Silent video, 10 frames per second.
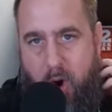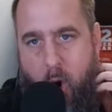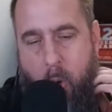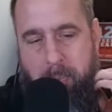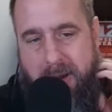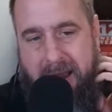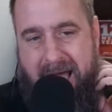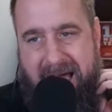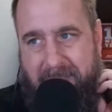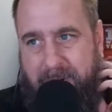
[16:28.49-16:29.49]
open
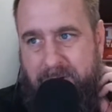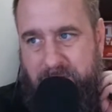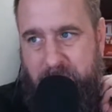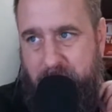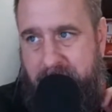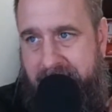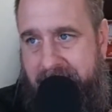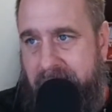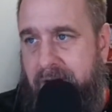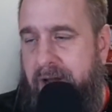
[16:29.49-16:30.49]

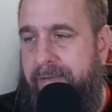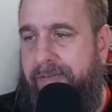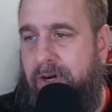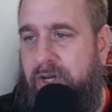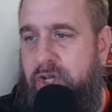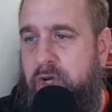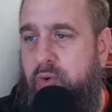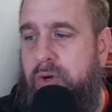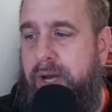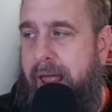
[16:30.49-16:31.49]
opportunities for
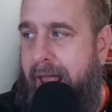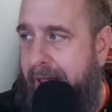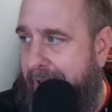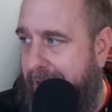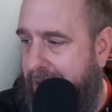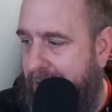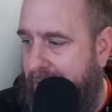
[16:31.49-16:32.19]
Q&A.